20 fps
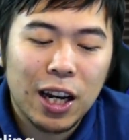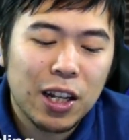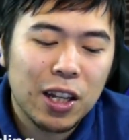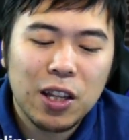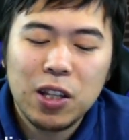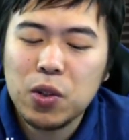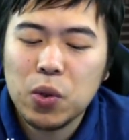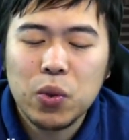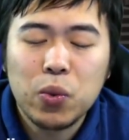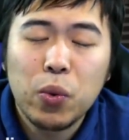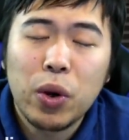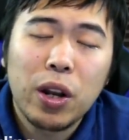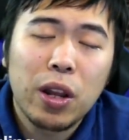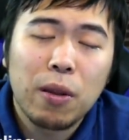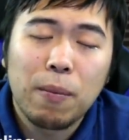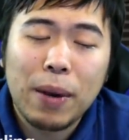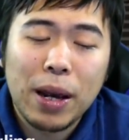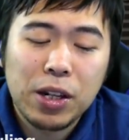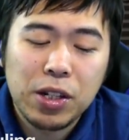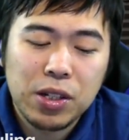This was one of
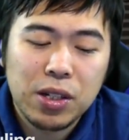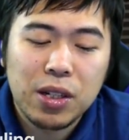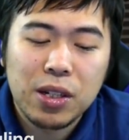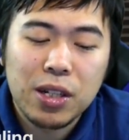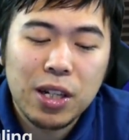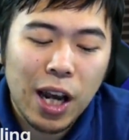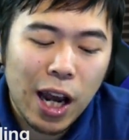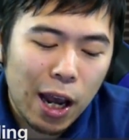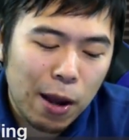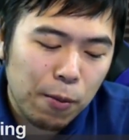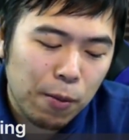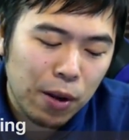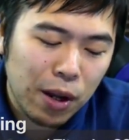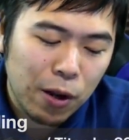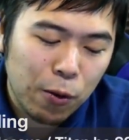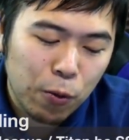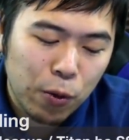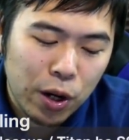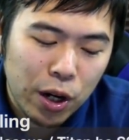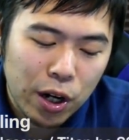the matches in time
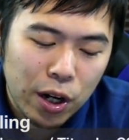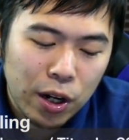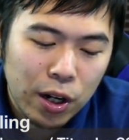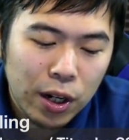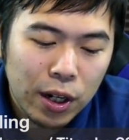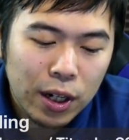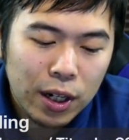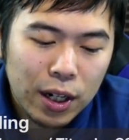where